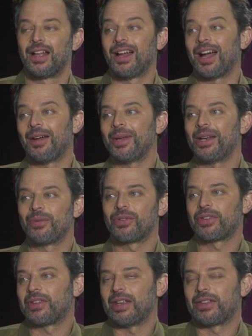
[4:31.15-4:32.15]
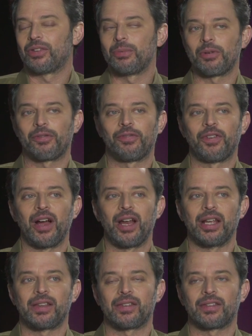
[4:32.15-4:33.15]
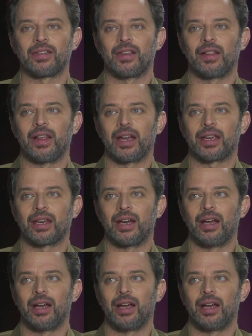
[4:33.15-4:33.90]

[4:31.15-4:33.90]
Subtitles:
I mean, it's super fun. It's like,